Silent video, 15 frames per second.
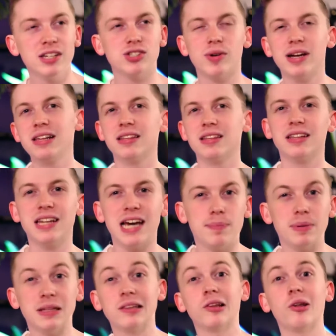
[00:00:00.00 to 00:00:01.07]
so anything that
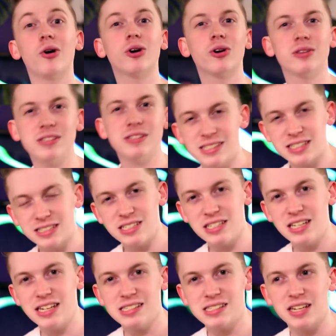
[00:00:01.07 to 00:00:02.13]
happened longer than
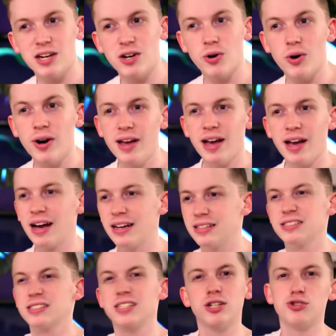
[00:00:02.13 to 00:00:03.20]
60 days ago
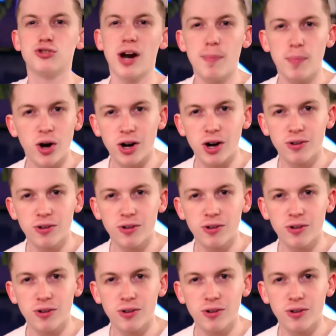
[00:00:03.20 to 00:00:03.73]
is gonna drop